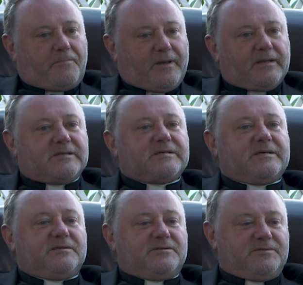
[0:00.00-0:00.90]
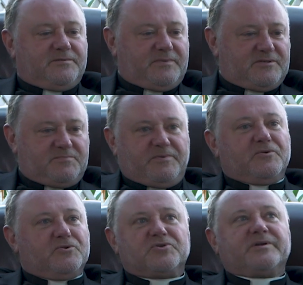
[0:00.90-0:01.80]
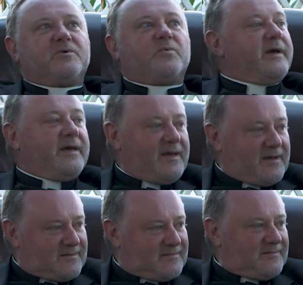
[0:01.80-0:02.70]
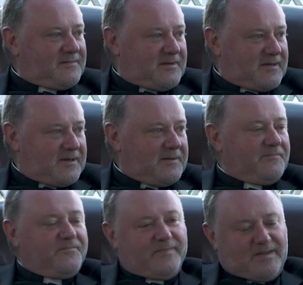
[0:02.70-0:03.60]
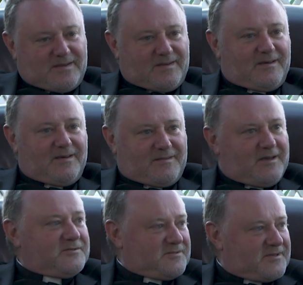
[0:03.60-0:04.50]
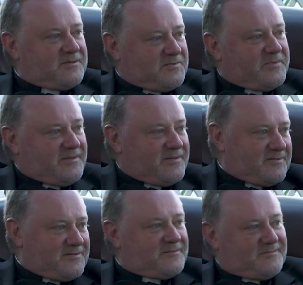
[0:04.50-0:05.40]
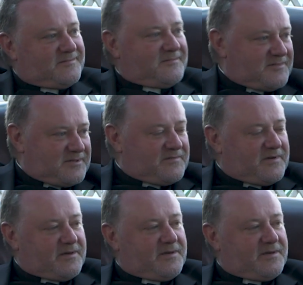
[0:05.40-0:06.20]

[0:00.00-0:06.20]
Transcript: ability to be spiritually aware. Those are the things that we need to give our